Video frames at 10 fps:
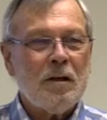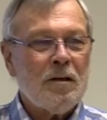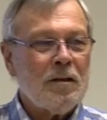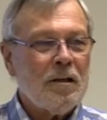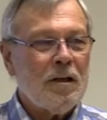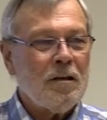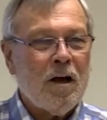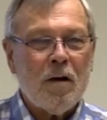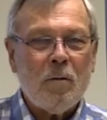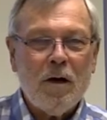here in uh,
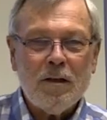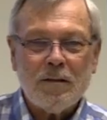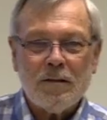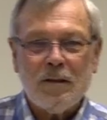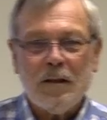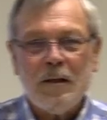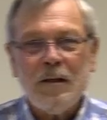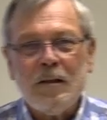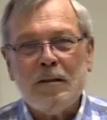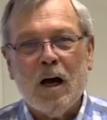Niwot at the
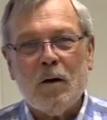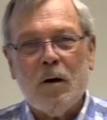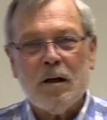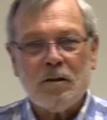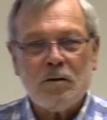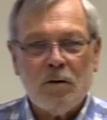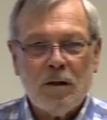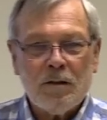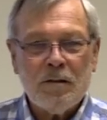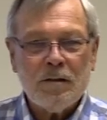Niwot
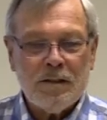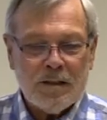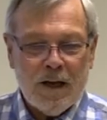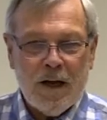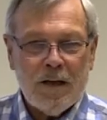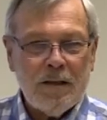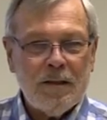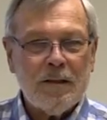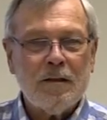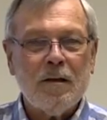Historical
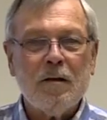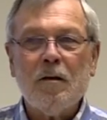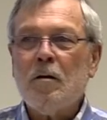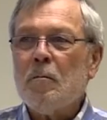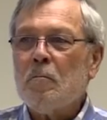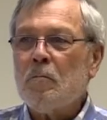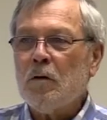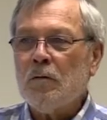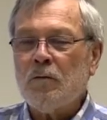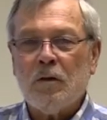Society in uh,
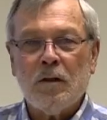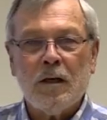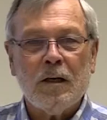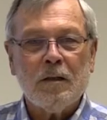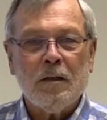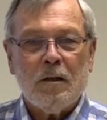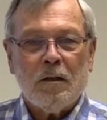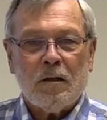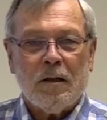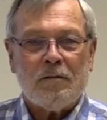beautiful uh,
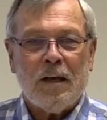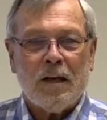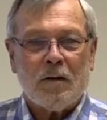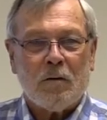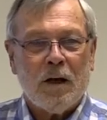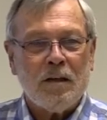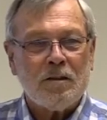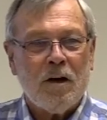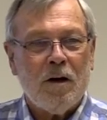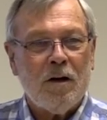Left Hand
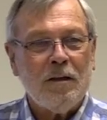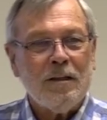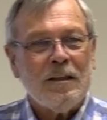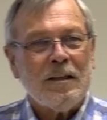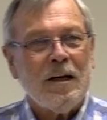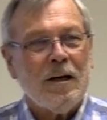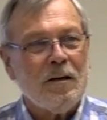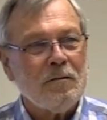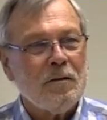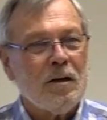Grange Hall.
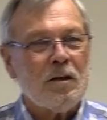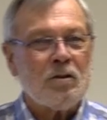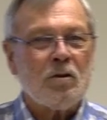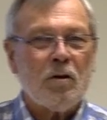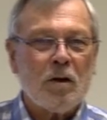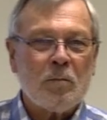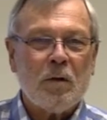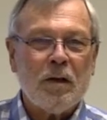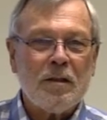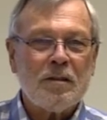Uh, very historic
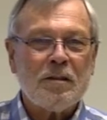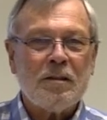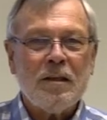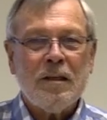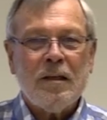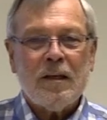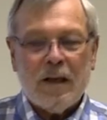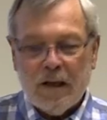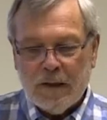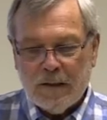place,
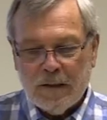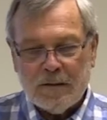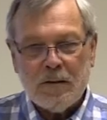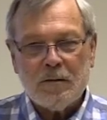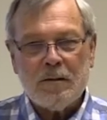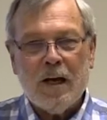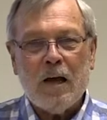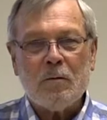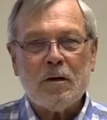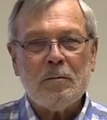and uh, so
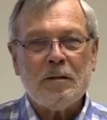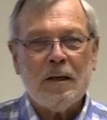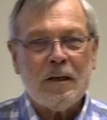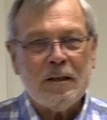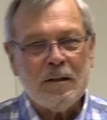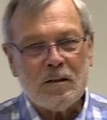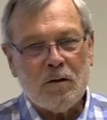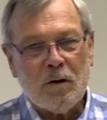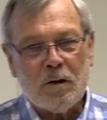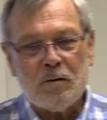tonight we're going to be taking a
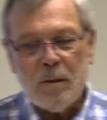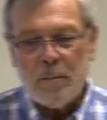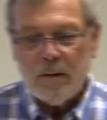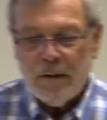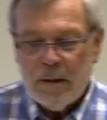historic trip